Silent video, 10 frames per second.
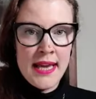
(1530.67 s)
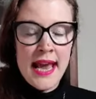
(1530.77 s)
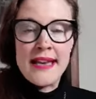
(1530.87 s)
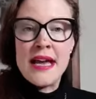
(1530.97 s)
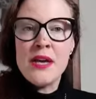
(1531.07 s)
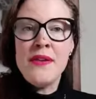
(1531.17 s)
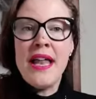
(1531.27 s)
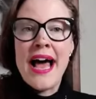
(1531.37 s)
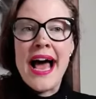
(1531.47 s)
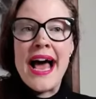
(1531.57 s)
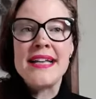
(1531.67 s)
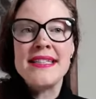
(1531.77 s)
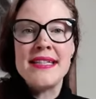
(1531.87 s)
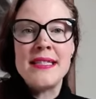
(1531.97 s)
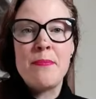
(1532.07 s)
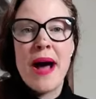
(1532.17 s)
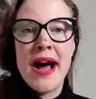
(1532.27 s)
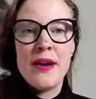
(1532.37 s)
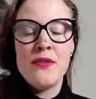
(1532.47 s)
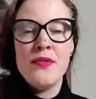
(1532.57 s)
And now you will ask this
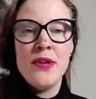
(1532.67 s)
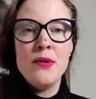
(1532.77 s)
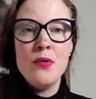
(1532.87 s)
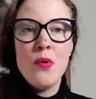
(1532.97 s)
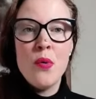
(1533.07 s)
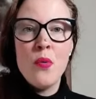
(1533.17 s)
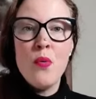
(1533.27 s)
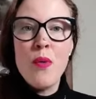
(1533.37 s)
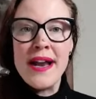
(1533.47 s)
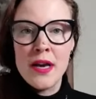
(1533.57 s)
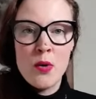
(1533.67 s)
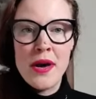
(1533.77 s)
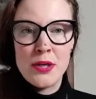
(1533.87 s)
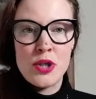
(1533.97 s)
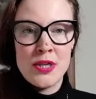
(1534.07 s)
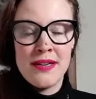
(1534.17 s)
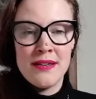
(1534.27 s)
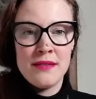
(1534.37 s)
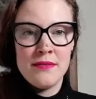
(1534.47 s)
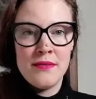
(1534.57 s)
part of you one question.
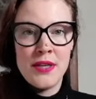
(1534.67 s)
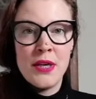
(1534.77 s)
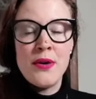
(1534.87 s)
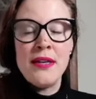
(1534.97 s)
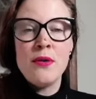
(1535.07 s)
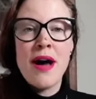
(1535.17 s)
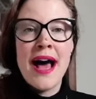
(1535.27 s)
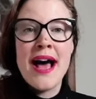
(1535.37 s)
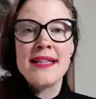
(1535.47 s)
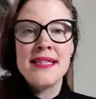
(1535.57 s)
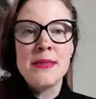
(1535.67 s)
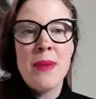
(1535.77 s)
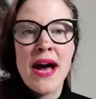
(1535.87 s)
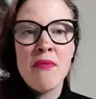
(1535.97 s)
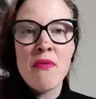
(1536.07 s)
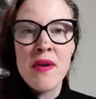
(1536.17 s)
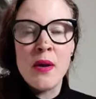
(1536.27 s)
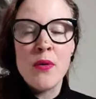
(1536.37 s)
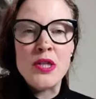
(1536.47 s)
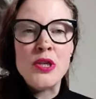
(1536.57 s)
You're going to ask this part of you one
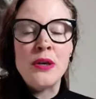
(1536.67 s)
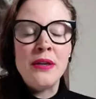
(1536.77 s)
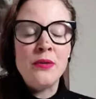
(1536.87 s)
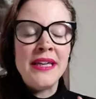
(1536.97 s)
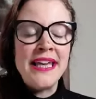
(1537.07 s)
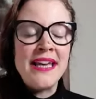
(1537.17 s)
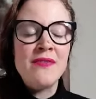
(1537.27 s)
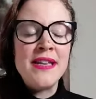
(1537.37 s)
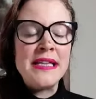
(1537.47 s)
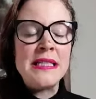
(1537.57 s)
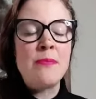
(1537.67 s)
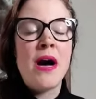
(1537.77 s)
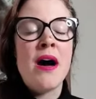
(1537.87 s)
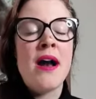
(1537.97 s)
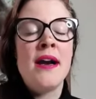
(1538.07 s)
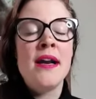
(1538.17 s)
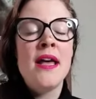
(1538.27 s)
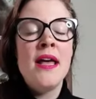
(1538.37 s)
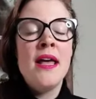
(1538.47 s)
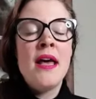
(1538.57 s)
question. You're going to give this part
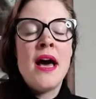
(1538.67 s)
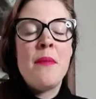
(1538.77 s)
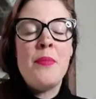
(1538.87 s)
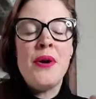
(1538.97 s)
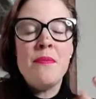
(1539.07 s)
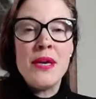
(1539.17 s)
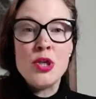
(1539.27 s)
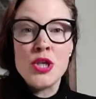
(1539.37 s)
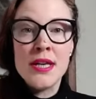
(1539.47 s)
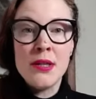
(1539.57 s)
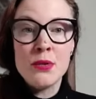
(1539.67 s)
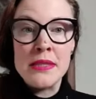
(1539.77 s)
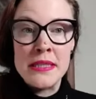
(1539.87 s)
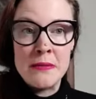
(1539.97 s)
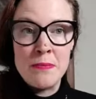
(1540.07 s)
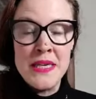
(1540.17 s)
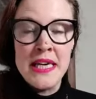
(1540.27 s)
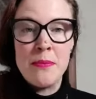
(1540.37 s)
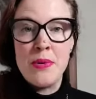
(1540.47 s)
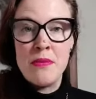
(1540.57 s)
a permission to
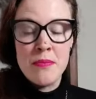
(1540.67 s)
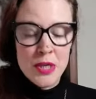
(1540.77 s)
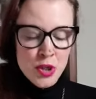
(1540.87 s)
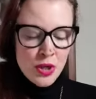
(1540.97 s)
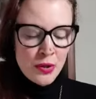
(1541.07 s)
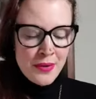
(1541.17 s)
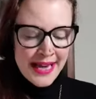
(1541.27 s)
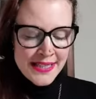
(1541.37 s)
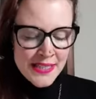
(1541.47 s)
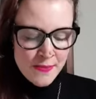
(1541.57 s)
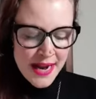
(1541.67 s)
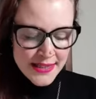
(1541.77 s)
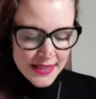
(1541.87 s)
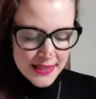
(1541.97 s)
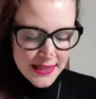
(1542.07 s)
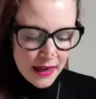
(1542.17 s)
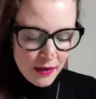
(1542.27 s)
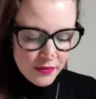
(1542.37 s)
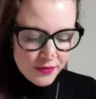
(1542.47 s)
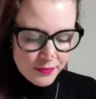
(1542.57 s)
speak, permission to express
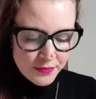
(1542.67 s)
itself.